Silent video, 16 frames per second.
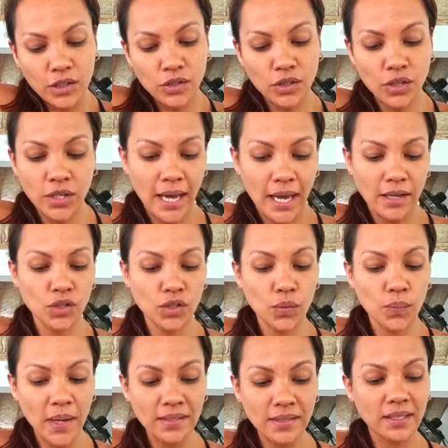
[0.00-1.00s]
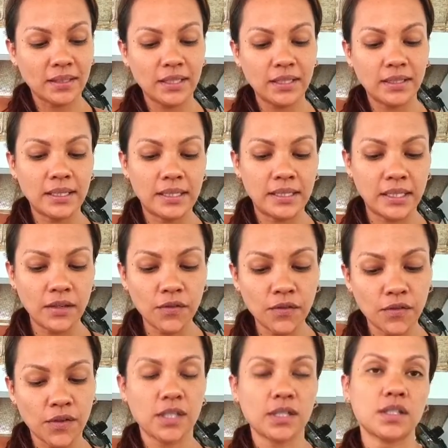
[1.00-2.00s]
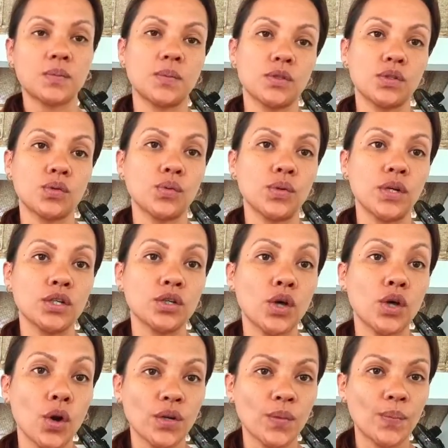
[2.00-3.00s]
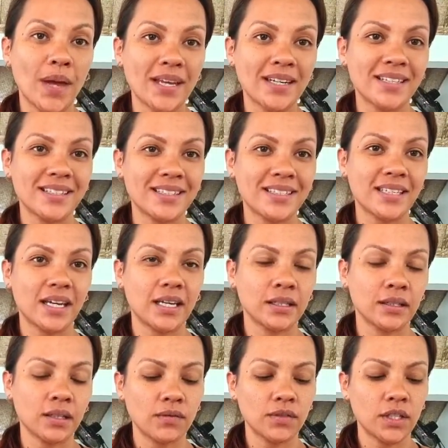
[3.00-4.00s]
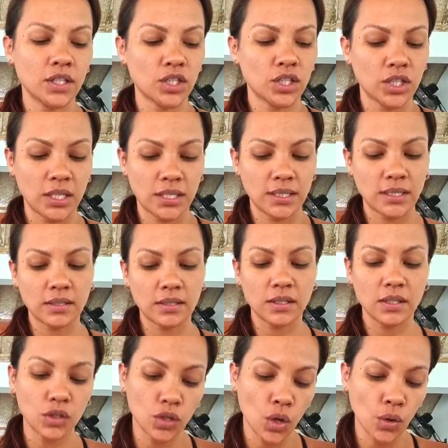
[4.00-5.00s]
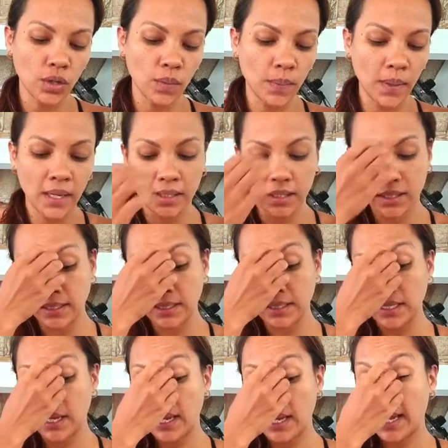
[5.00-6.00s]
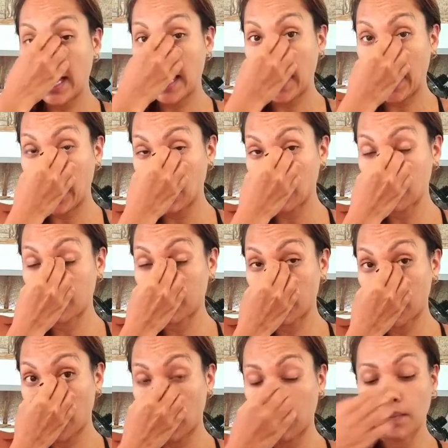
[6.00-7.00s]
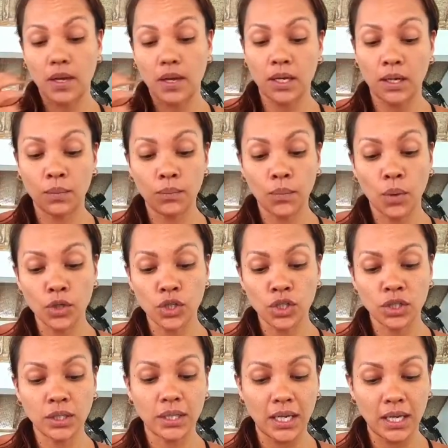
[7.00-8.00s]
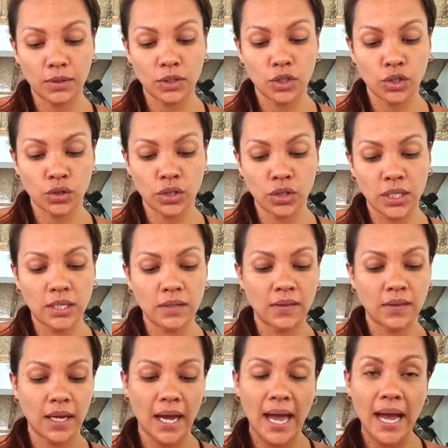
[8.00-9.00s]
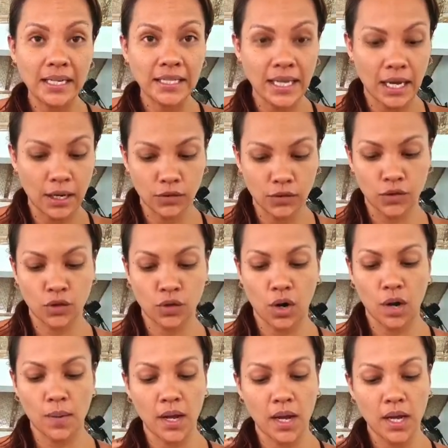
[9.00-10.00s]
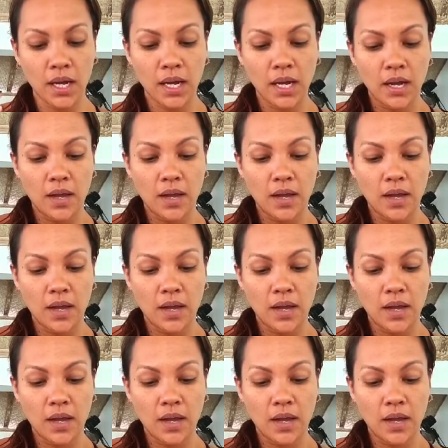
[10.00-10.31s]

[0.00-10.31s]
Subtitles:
So basically the difference between codependency and love addiction is this. Codependents have an emotional immaturity. They act out of trauma.